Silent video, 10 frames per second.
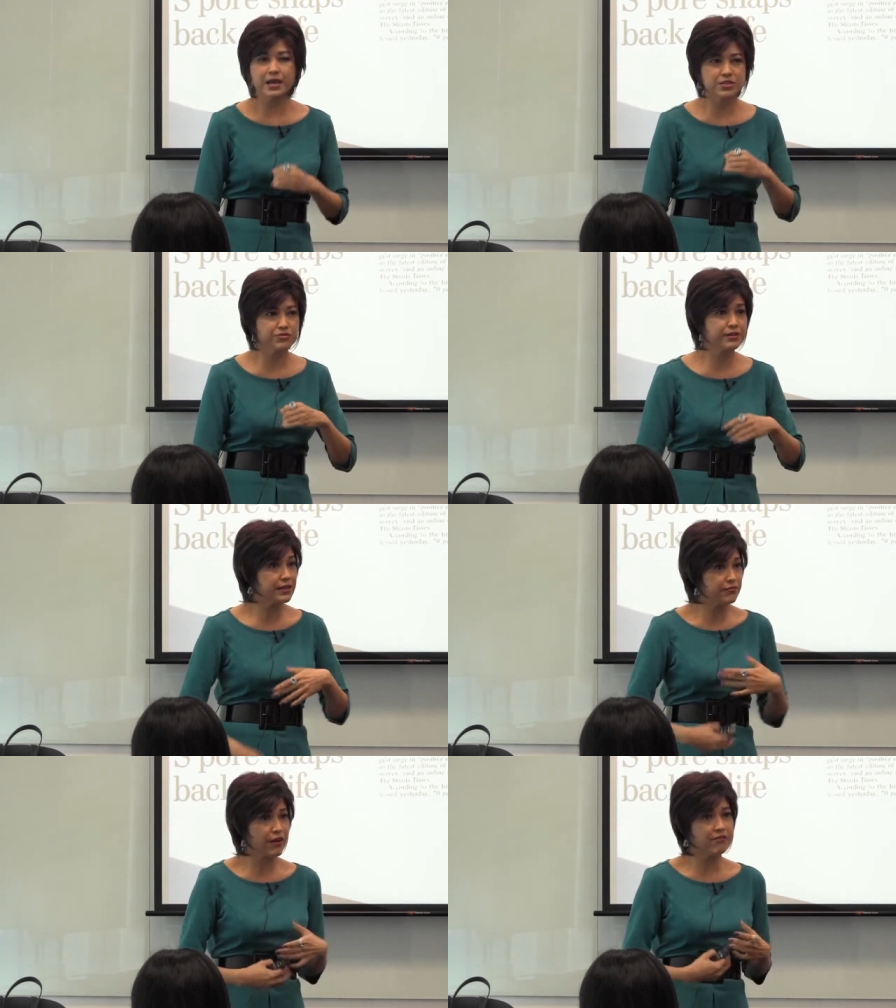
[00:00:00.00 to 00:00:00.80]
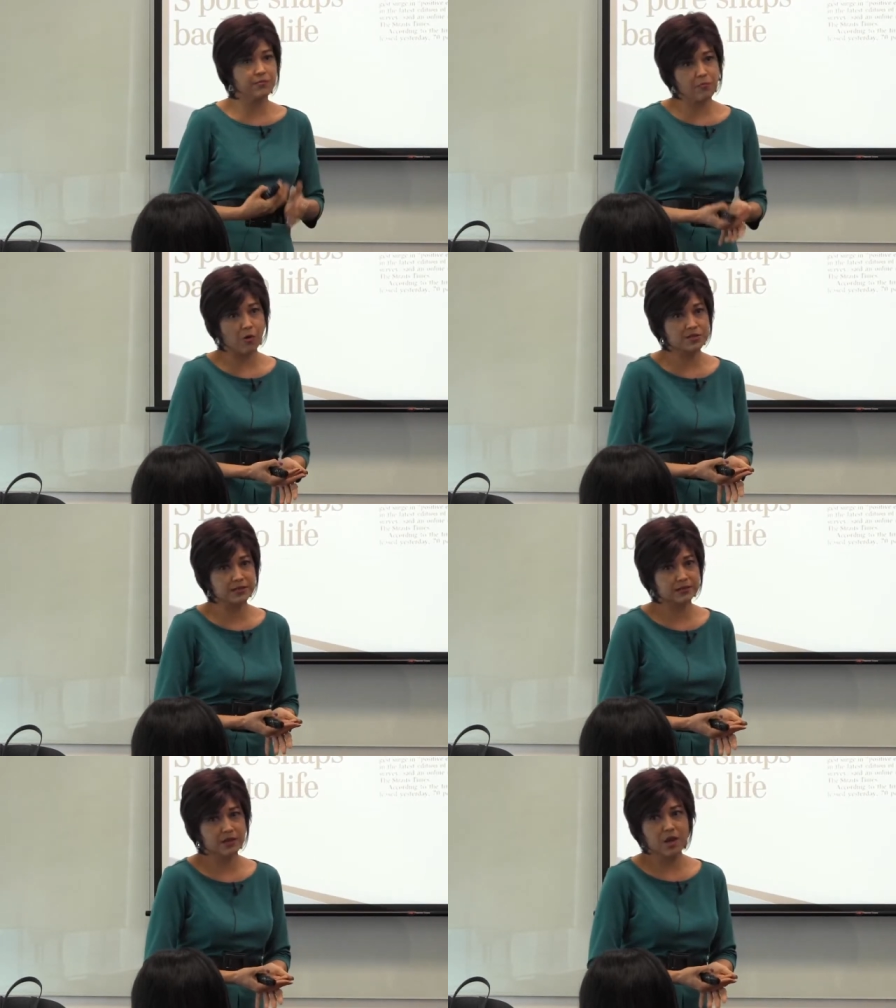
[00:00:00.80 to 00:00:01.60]
is really very
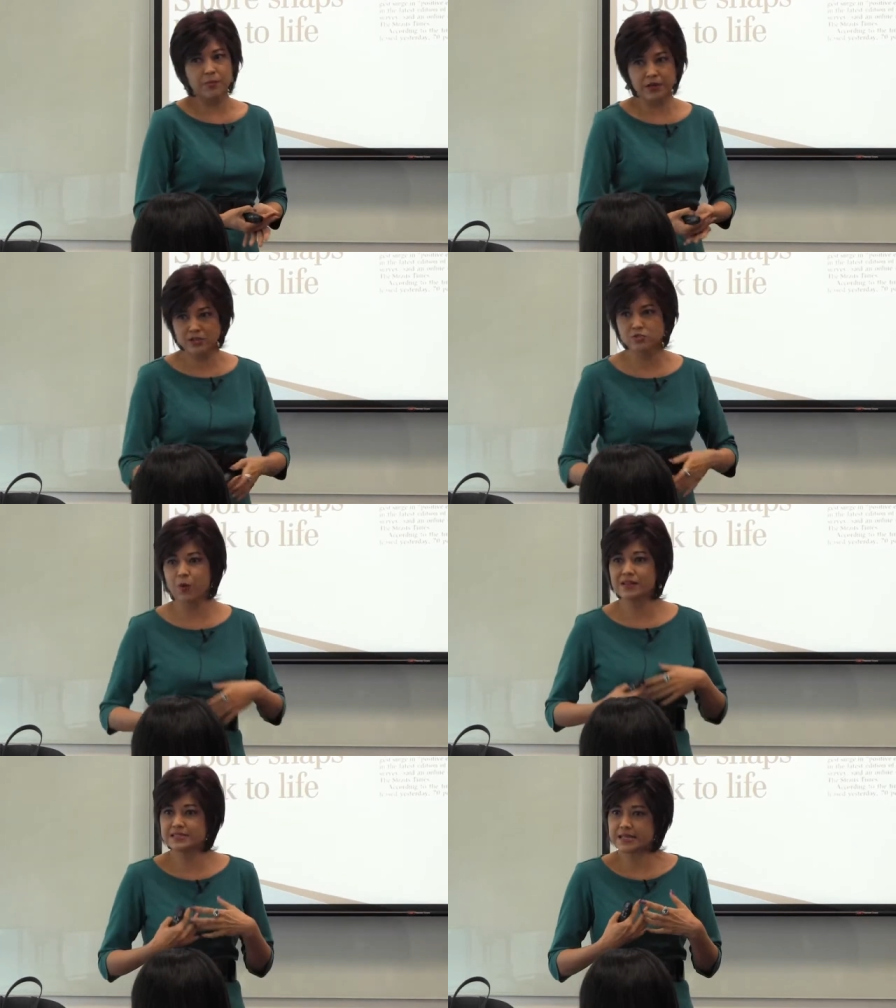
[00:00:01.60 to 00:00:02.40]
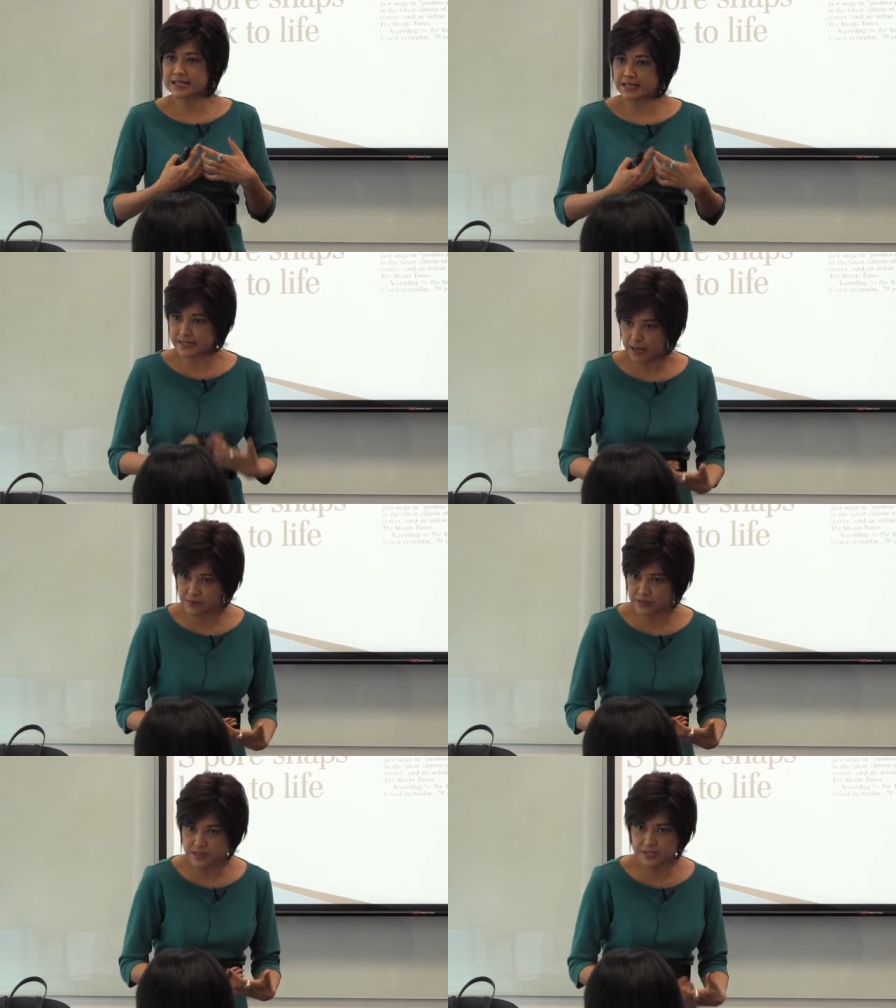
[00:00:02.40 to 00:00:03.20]
important because once there's
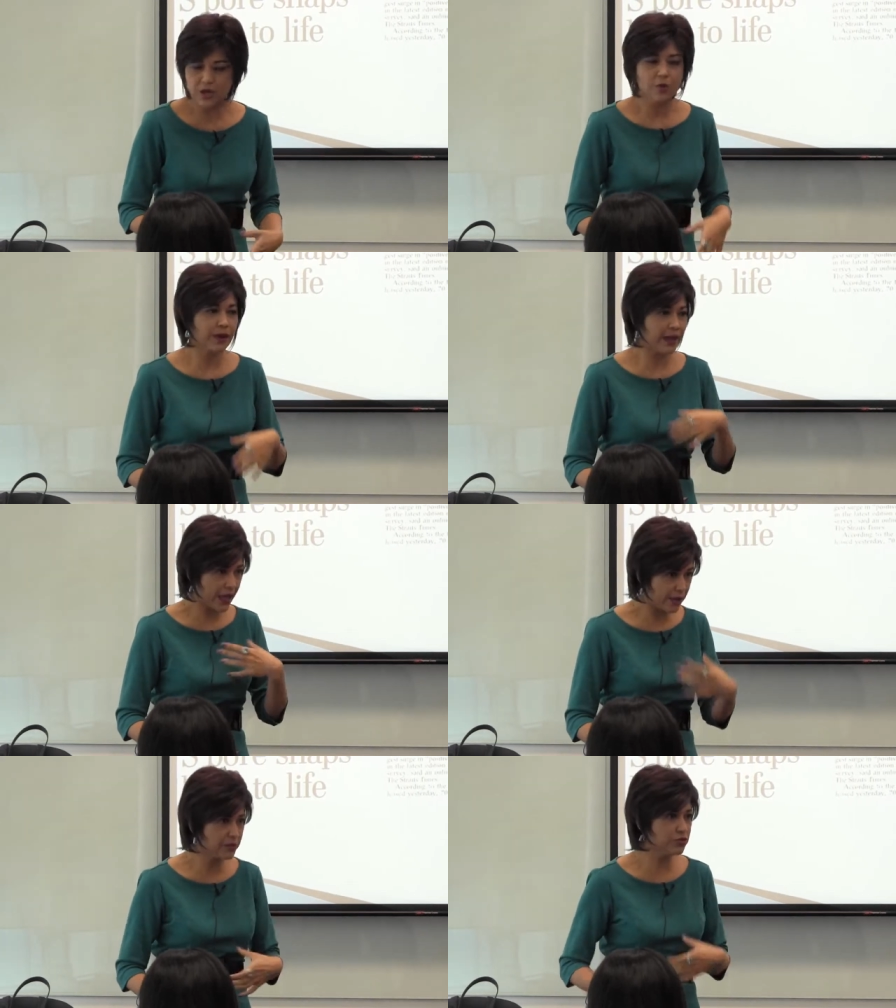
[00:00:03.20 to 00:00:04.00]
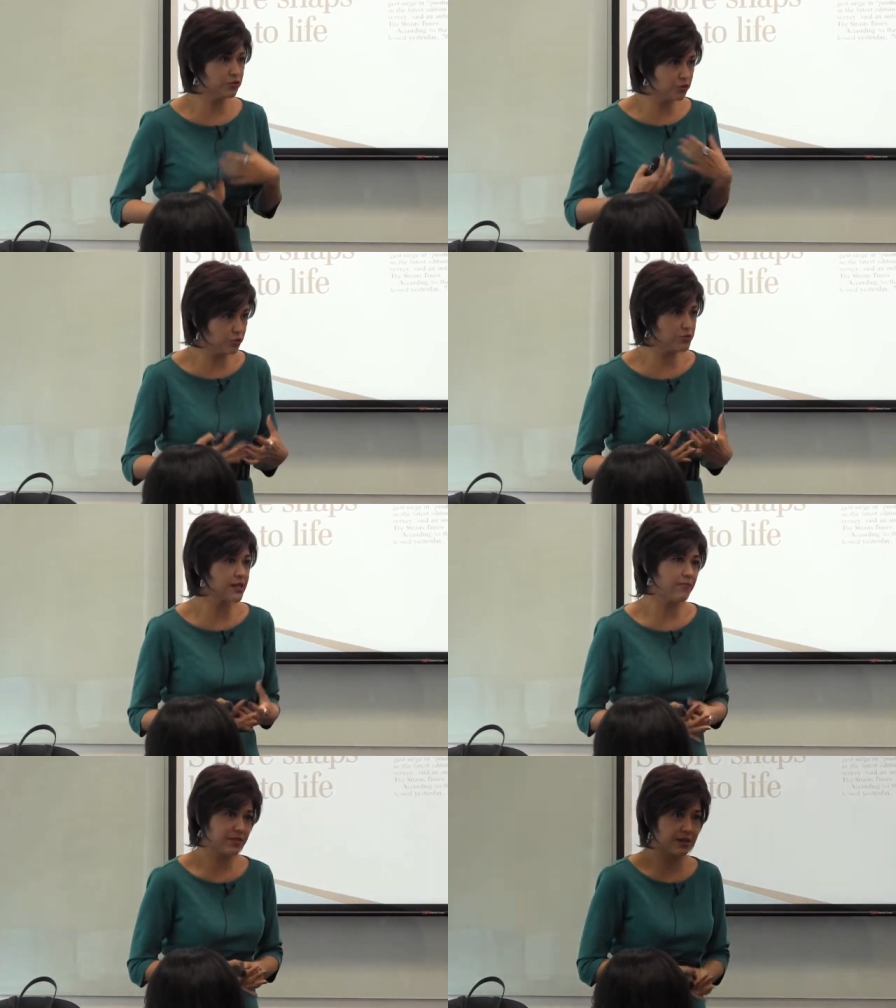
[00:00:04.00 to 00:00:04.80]
acceptance, we are able to do
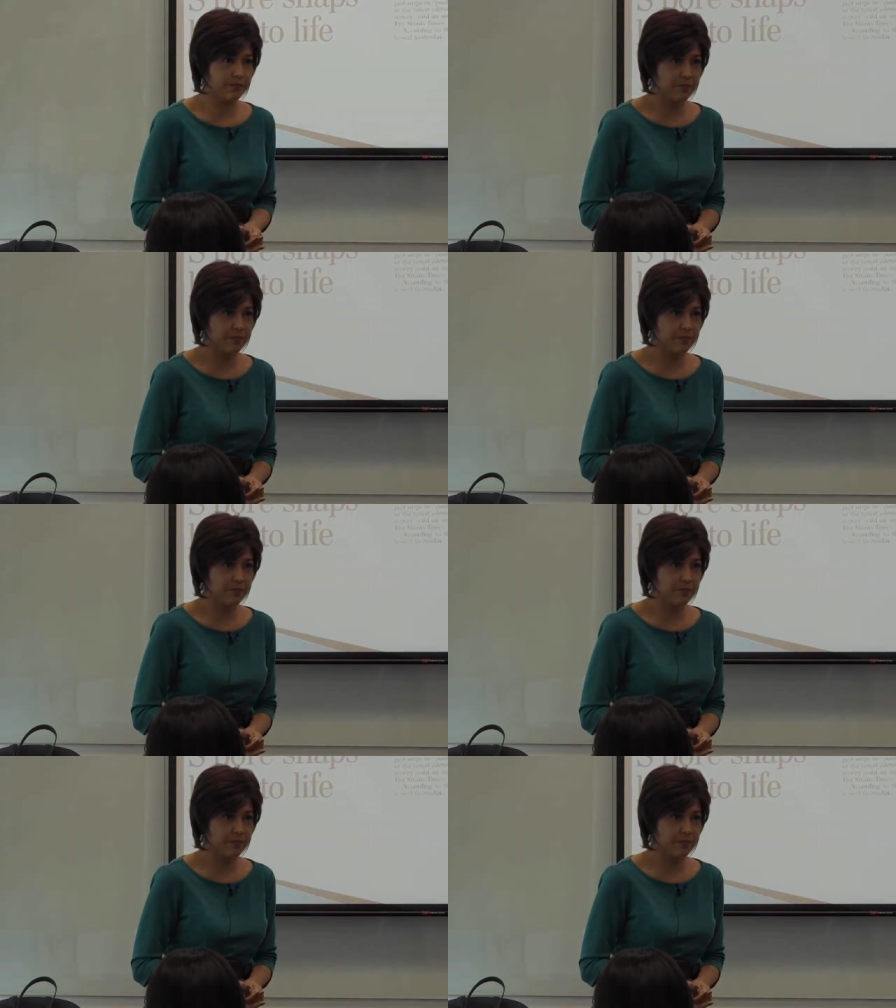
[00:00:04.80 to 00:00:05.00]
something